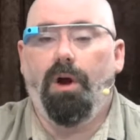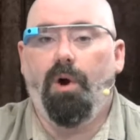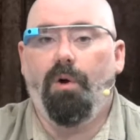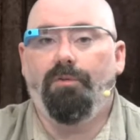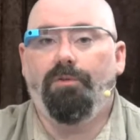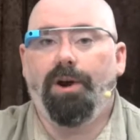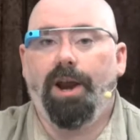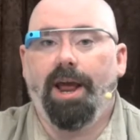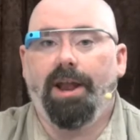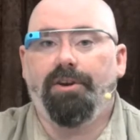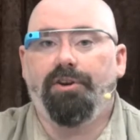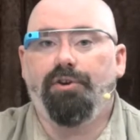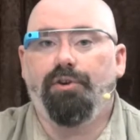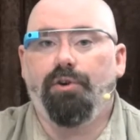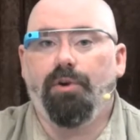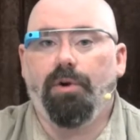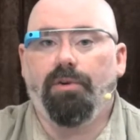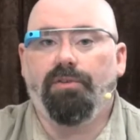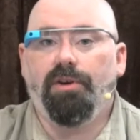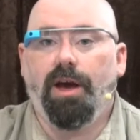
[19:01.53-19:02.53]
over at New
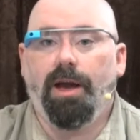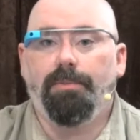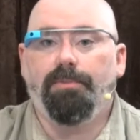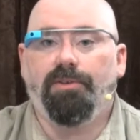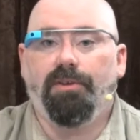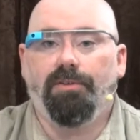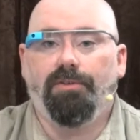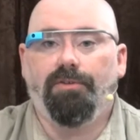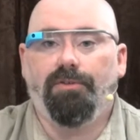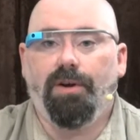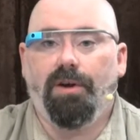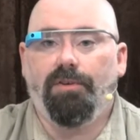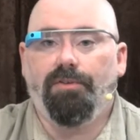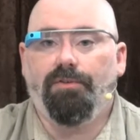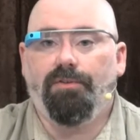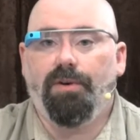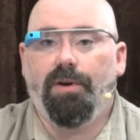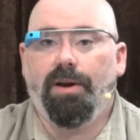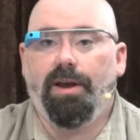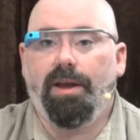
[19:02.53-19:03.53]
York Times. I was
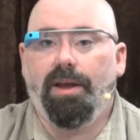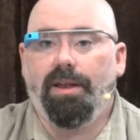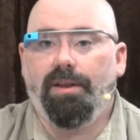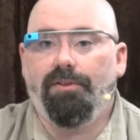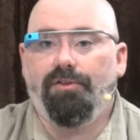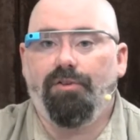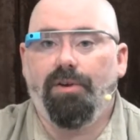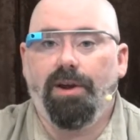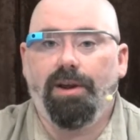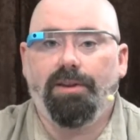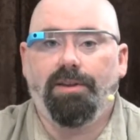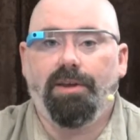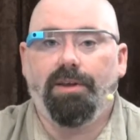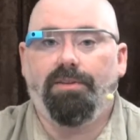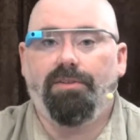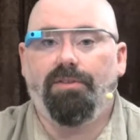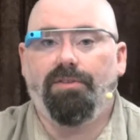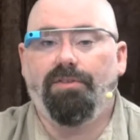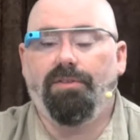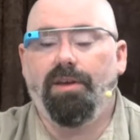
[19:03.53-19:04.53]
very intrigued
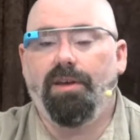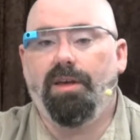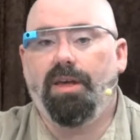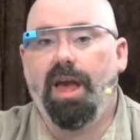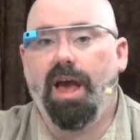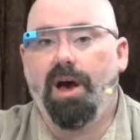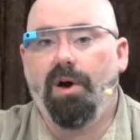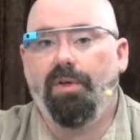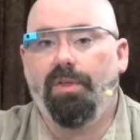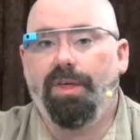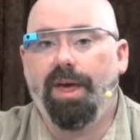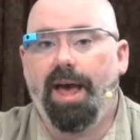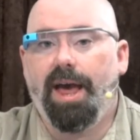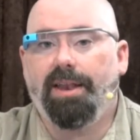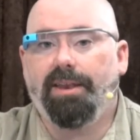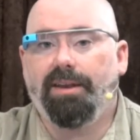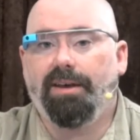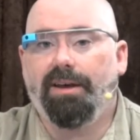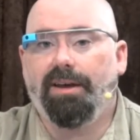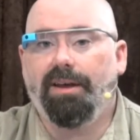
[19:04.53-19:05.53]
to see how
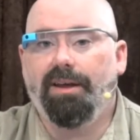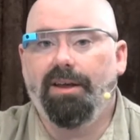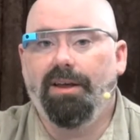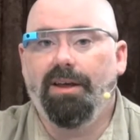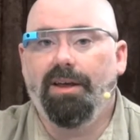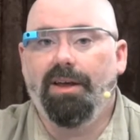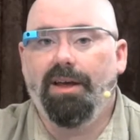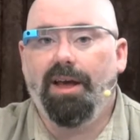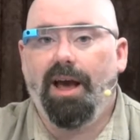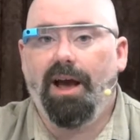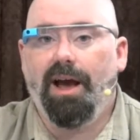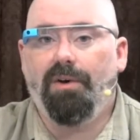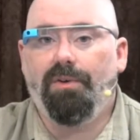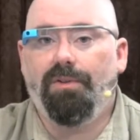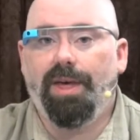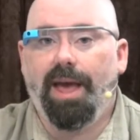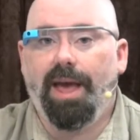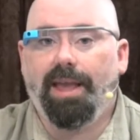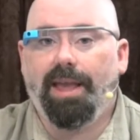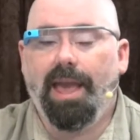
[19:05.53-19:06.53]
that
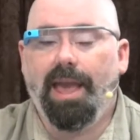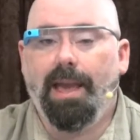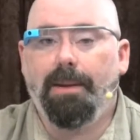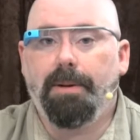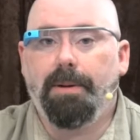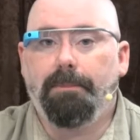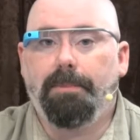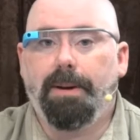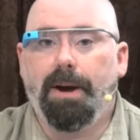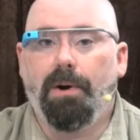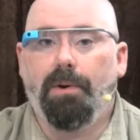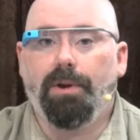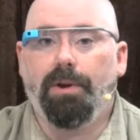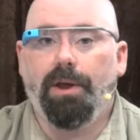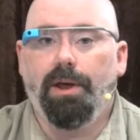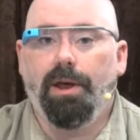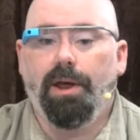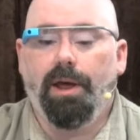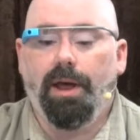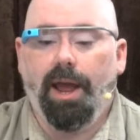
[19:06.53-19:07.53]
came about.
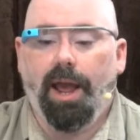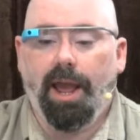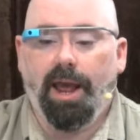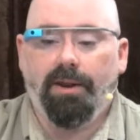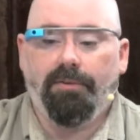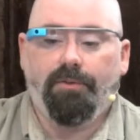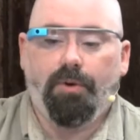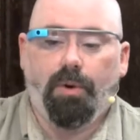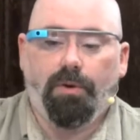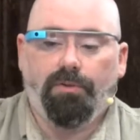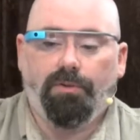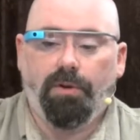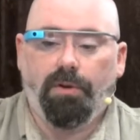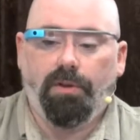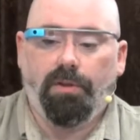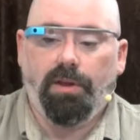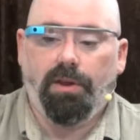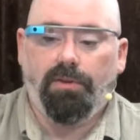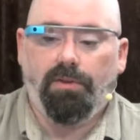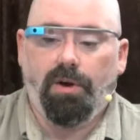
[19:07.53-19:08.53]
And of course,
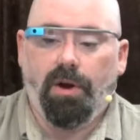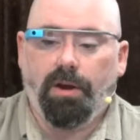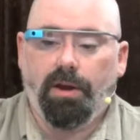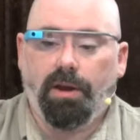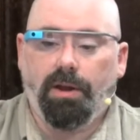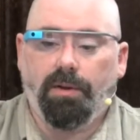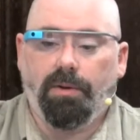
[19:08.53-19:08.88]
they talk